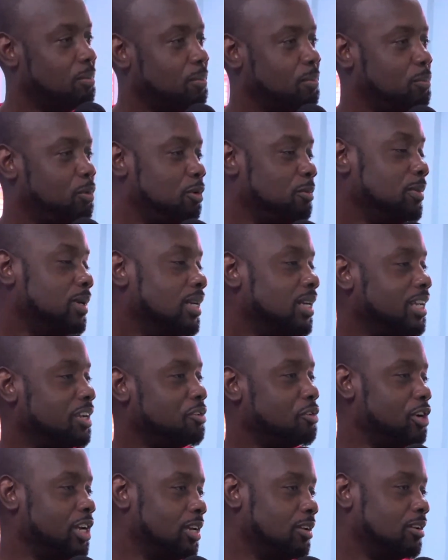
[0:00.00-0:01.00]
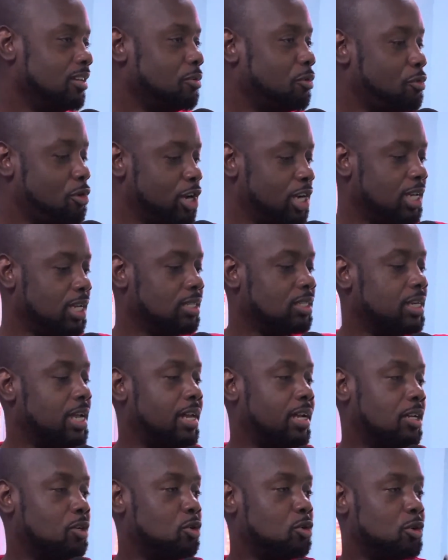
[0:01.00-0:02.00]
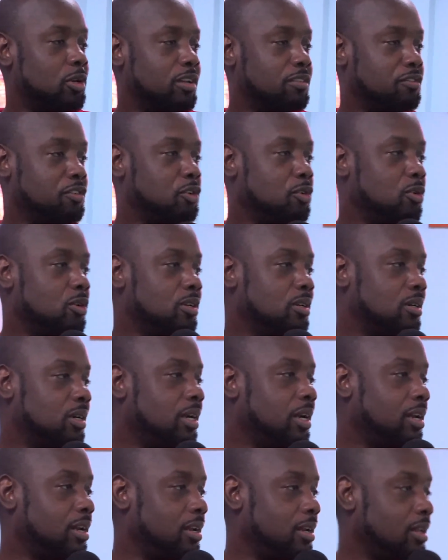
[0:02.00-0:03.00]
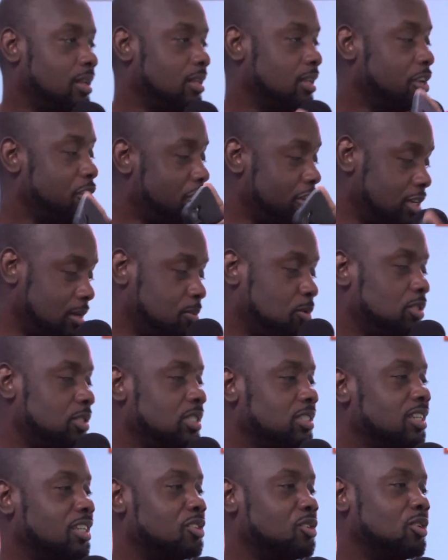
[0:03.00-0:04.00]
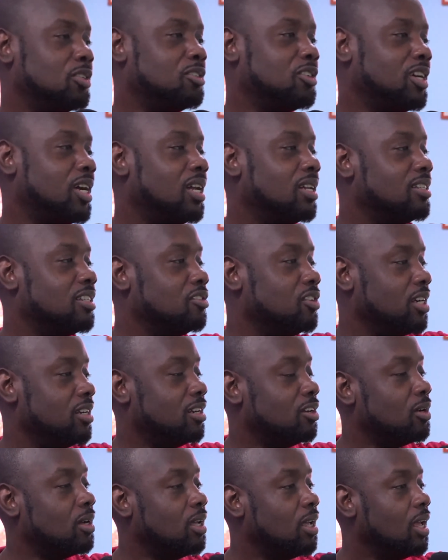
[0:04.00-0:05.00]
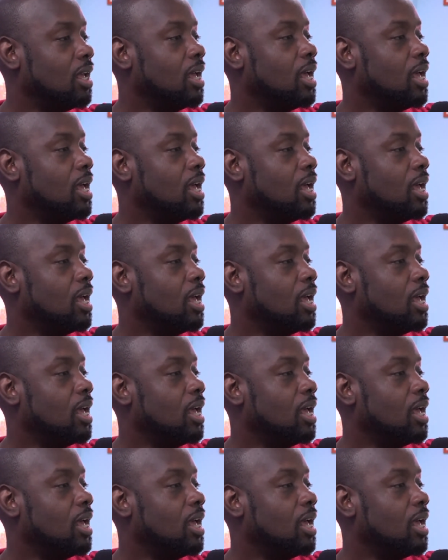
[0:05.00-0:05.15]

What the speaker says: Premier League related, and I don't know if you're in a position to answer right now.